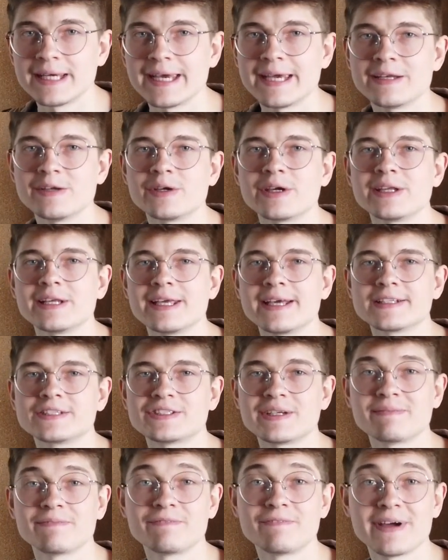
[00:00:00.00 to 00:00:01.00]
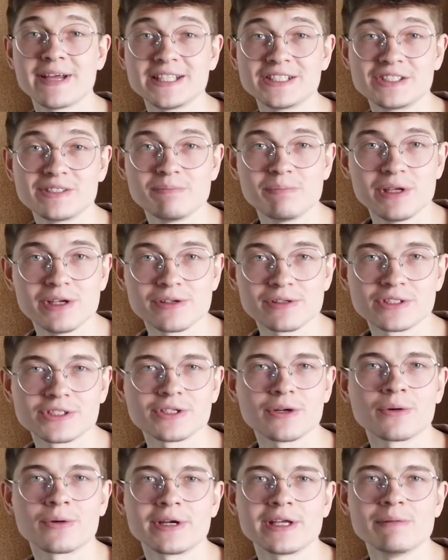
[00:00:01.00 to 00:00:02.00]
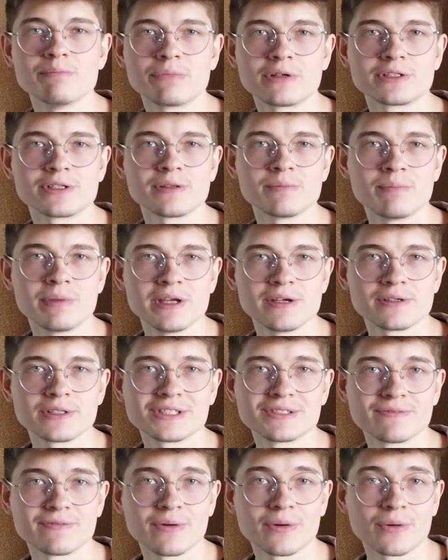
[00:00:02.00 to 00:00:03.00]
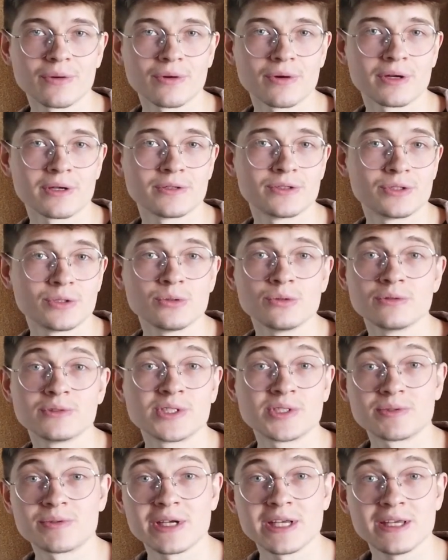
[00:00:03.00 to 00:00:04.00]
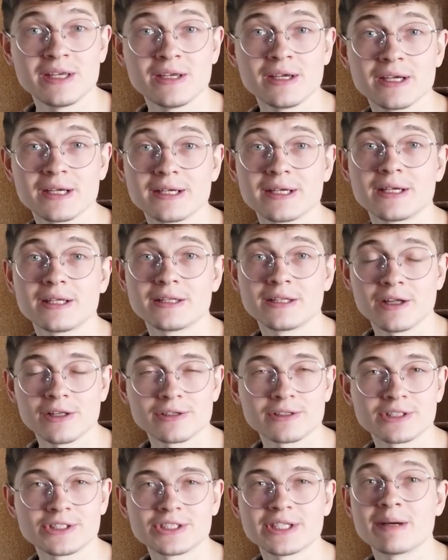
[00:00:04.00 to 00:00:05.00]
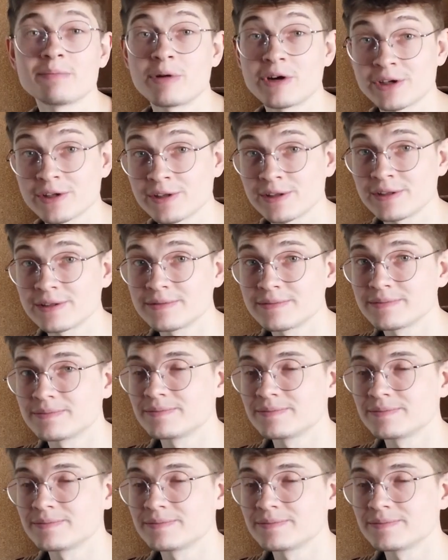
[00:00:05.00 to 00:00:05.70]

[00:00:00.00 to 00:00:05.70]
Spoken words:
and you can get some fancy beers or imported beers for $2-3 a bottle.